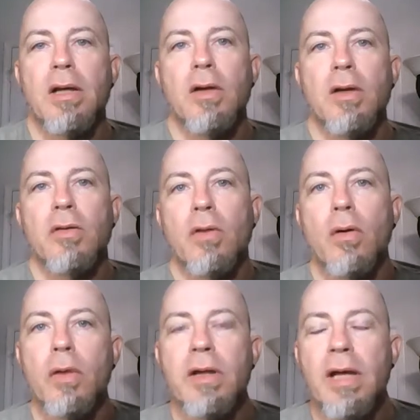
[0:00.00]

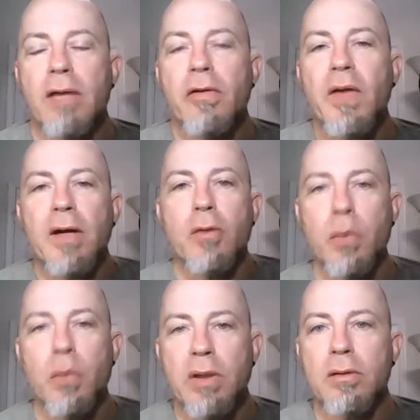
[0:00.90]
So in the Everything
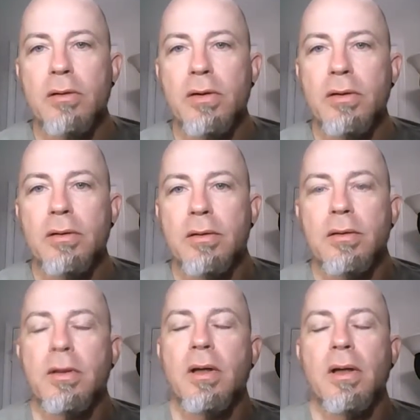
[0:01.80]
quilt,
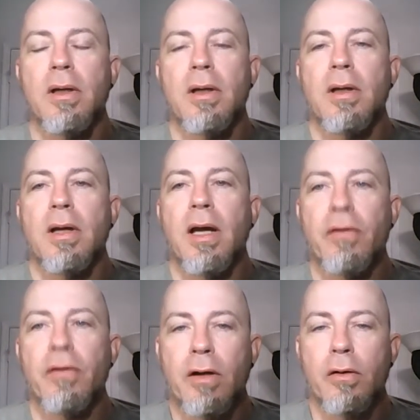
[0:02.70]

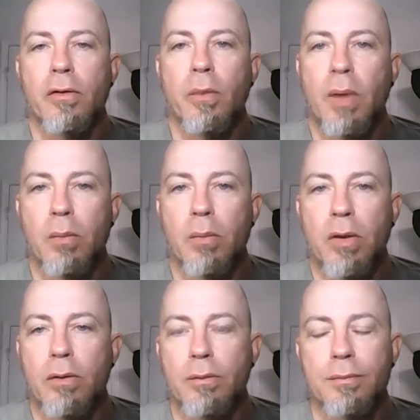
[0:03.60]
every color in the
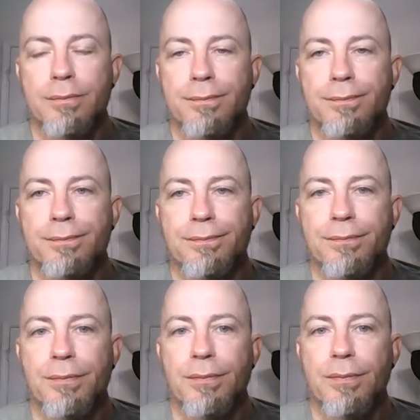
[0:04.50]
rainbow
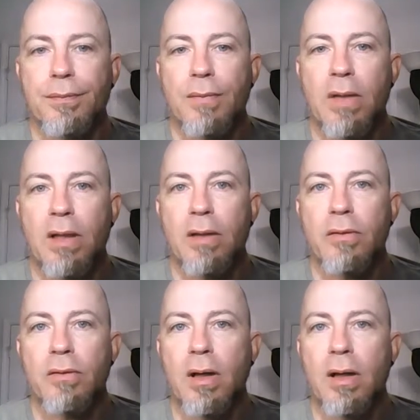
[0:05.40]

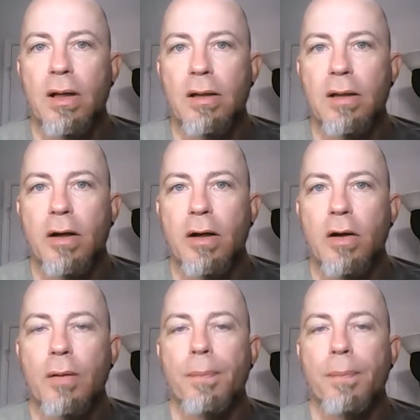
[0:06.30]
is in there.